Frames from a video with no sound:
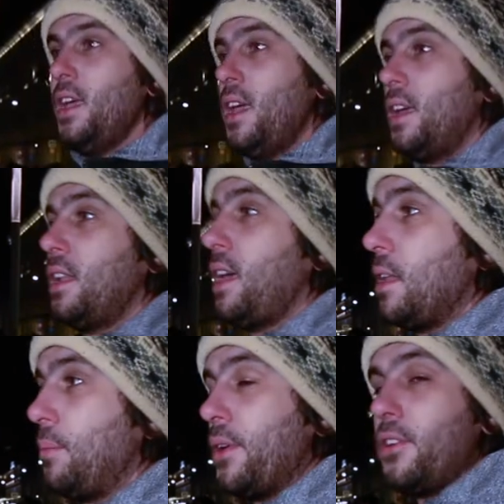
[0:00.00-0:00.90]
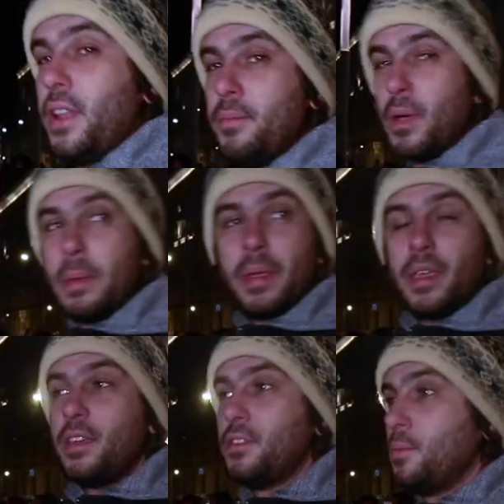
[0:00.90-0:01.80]
In the night period it might be
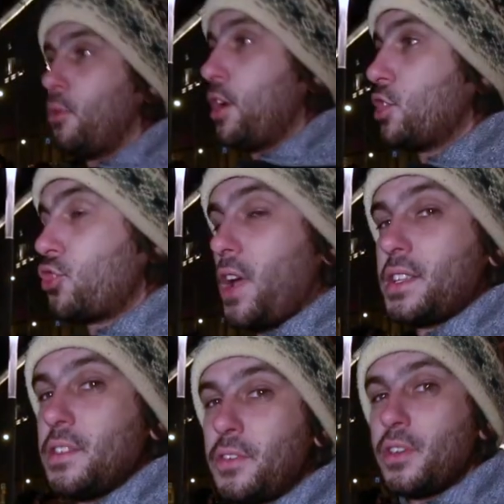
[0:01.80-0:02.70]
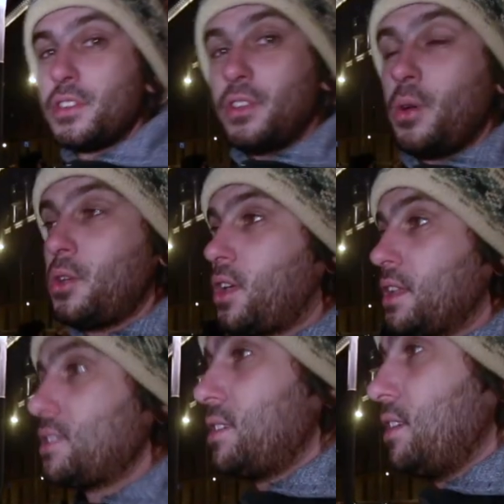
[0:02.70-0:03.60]
even more attractive because you know you
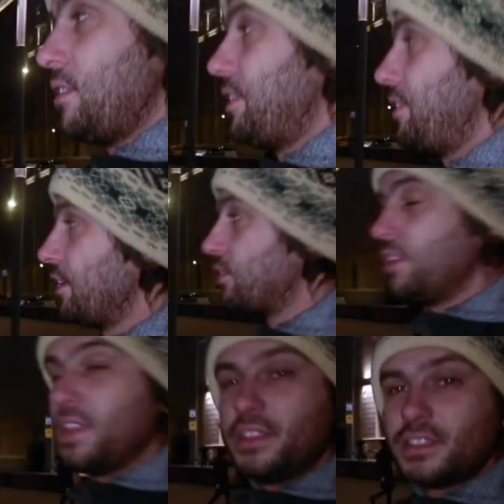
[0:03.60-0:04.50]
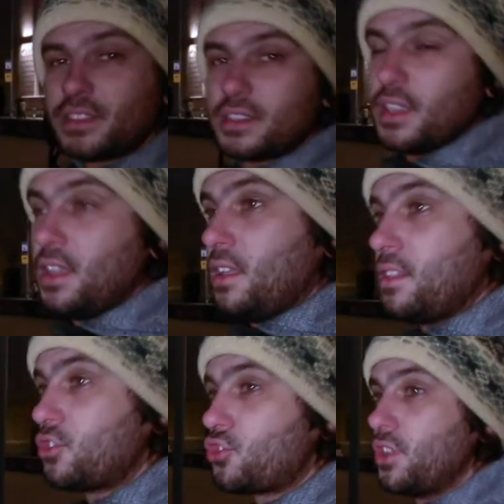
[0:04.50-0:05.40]
can see the greens,
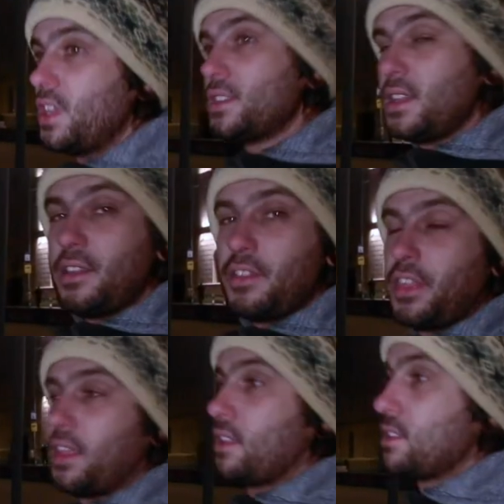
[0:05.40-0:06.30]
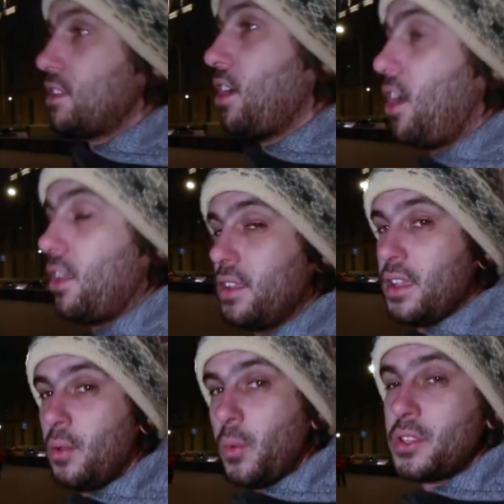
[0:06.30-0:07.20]
the trees and everything it's gone
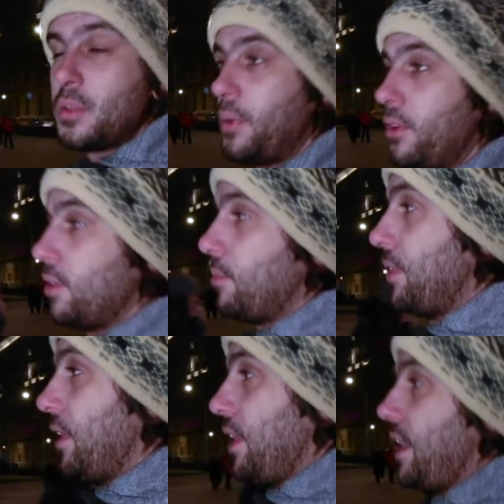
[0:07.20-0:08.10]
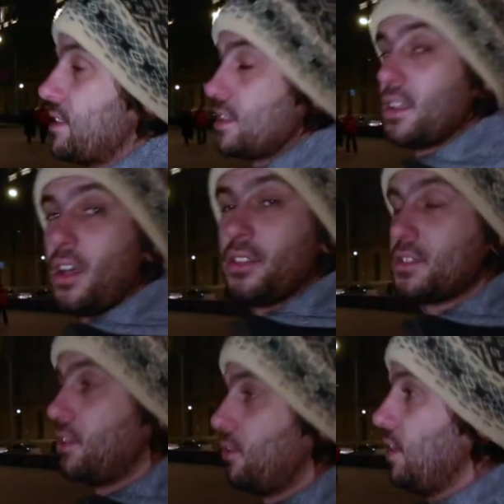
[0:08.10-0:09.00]
in the winter period but the lights is on
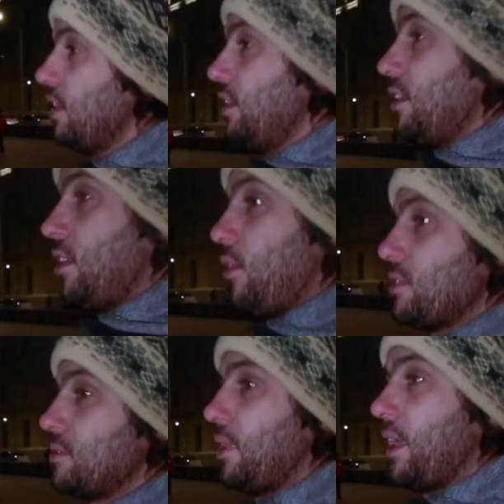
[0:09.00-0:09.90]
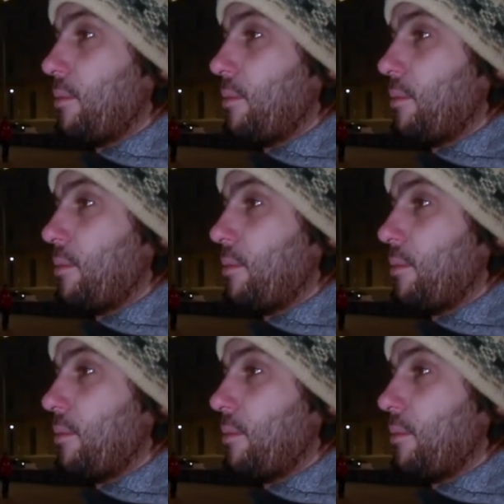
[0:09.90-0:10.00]
so you know it's like a